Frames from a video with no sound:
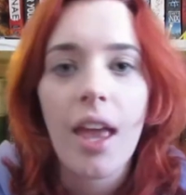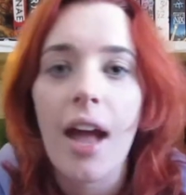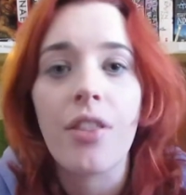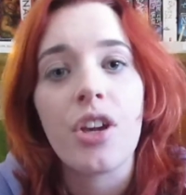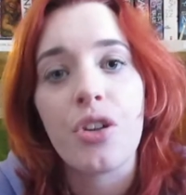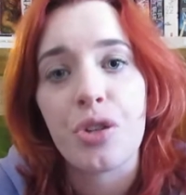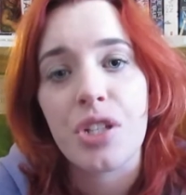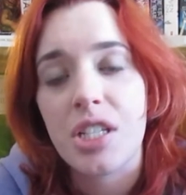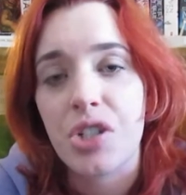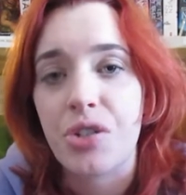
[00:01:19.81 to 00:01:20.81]
and the other
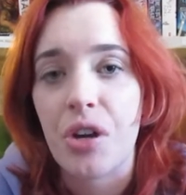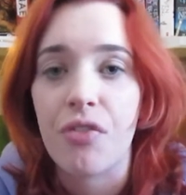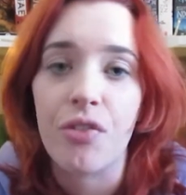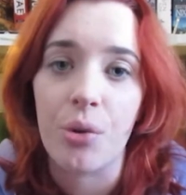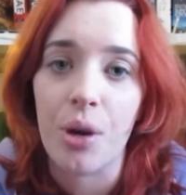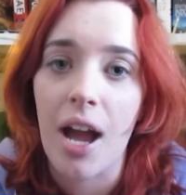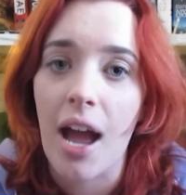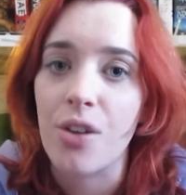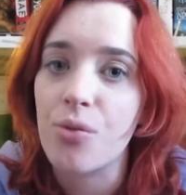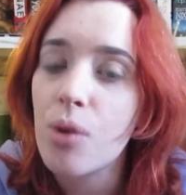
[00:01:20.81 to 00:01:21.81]
sisters are Flora and